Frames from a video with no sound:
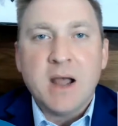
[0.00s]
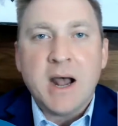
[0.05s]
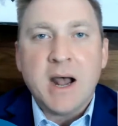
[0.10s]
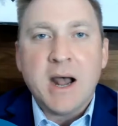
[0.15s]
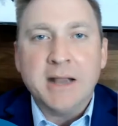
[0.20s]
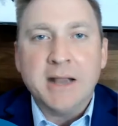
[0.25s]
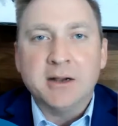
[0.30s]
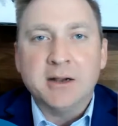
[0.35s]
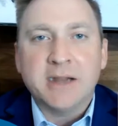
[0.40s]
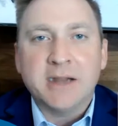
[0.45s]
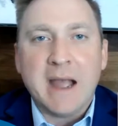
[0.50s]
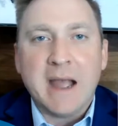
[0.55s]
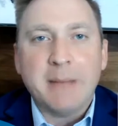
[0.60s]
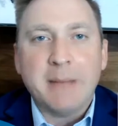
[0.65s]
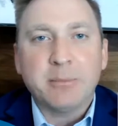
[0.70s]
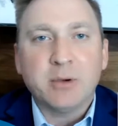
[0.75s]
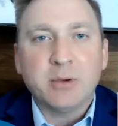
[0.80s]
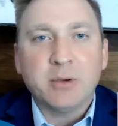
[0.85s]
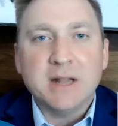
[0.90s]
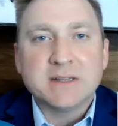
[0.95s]
higher
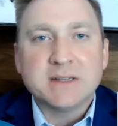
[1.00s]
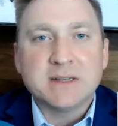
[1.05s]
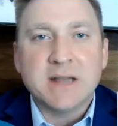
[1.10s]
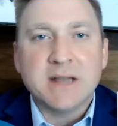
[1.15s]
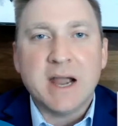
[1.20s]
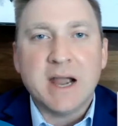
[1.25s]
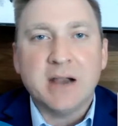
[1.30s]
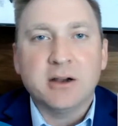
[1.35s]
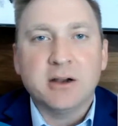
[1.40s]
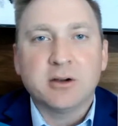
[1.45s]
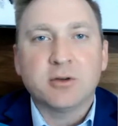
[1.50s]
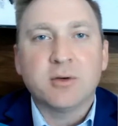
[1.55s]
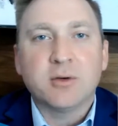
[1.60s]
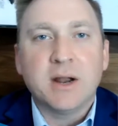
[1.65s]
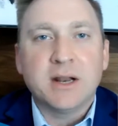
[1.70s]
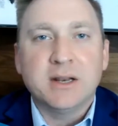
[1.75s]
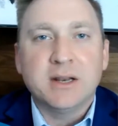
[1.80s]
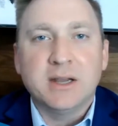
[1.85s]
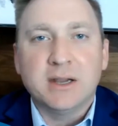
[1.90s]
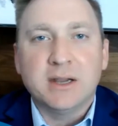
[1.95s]
cap rates and higher
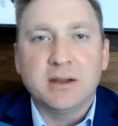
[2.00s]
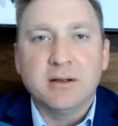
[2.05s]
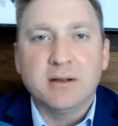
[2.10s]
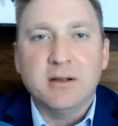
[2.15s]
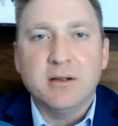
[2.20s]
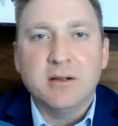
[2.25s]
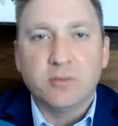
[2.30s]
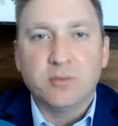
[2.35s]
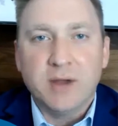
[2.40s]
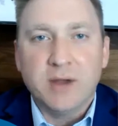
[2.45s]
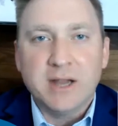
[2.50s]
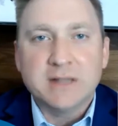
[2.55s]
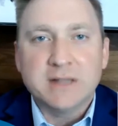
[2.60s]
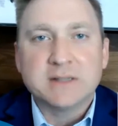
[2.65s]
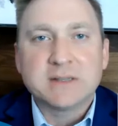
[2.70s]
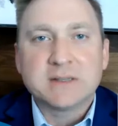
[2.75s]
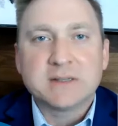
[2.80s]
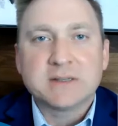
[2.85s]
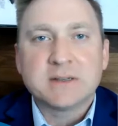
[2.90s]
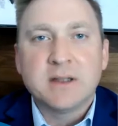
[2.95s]
crediting
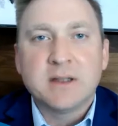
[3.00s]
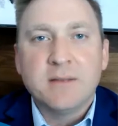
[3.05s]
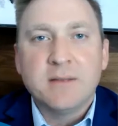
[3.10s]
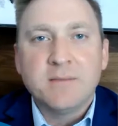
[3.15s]
rates